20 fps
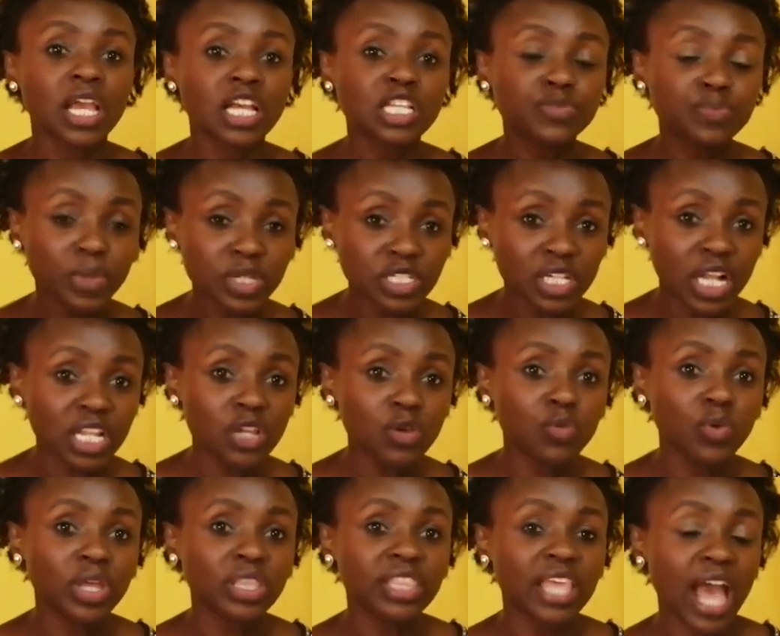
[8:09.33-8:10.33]
especially
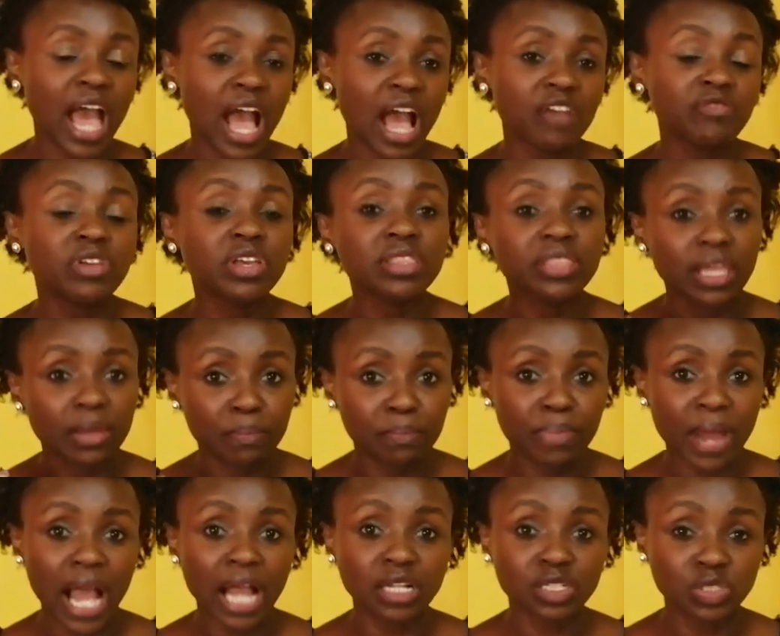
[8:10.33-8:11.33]
when they're having the
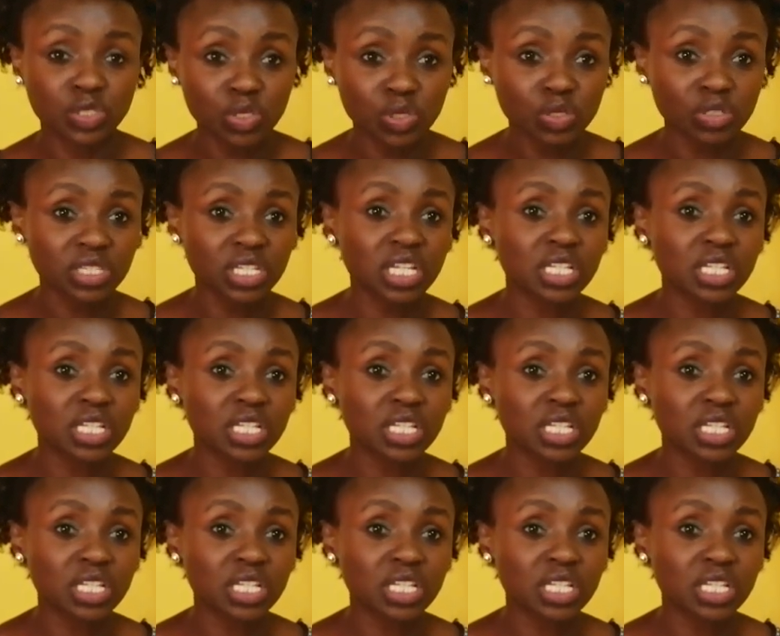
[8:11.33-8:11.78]
back tooth.